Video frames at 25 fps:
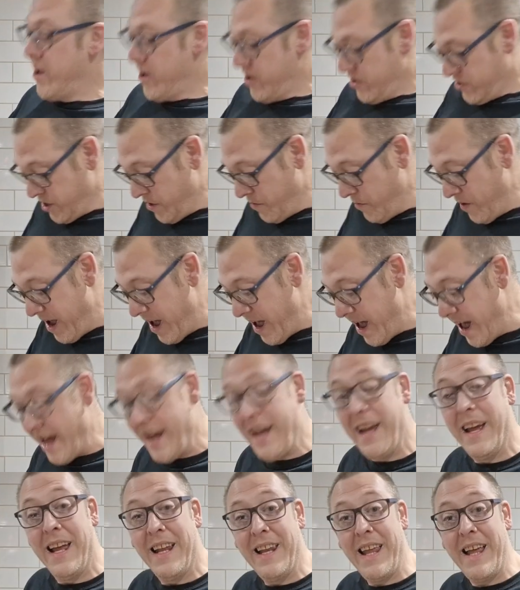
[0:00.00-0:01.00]
So
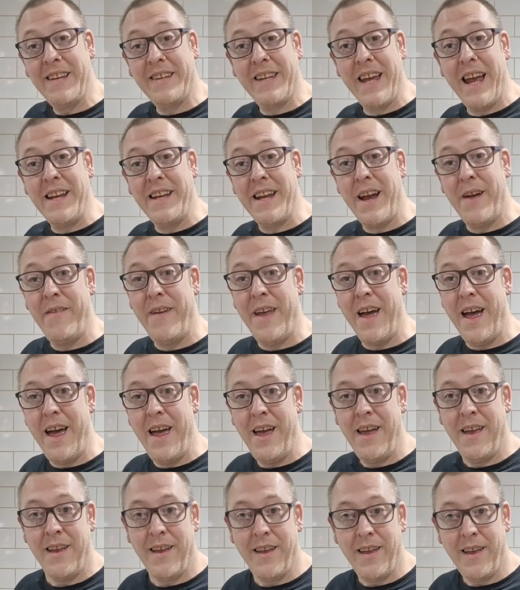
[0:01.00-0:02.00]
let's get down
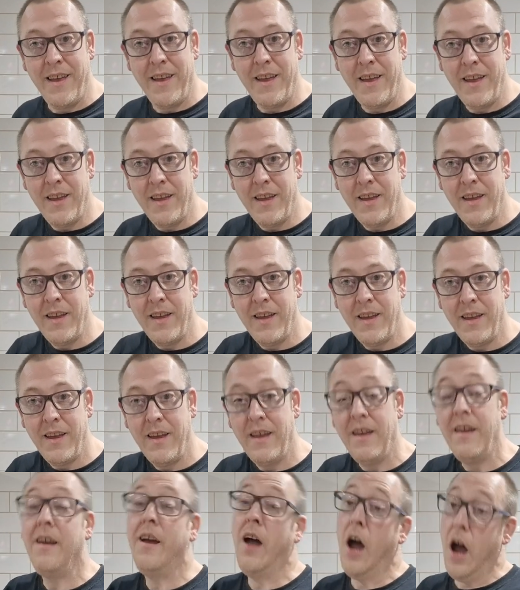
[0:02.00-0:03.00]
there and
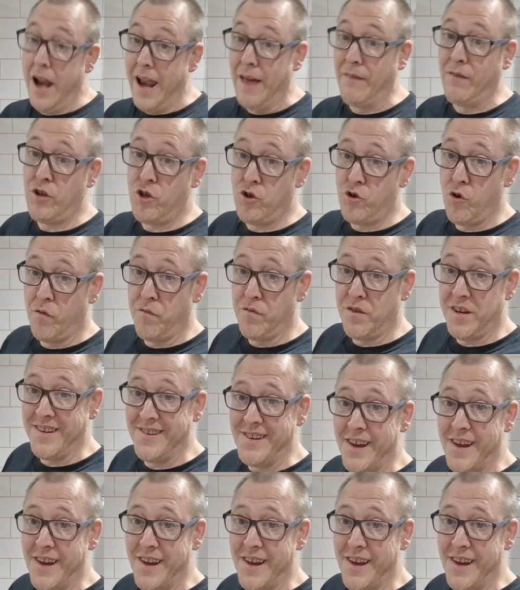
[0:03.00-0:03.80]
have a shufties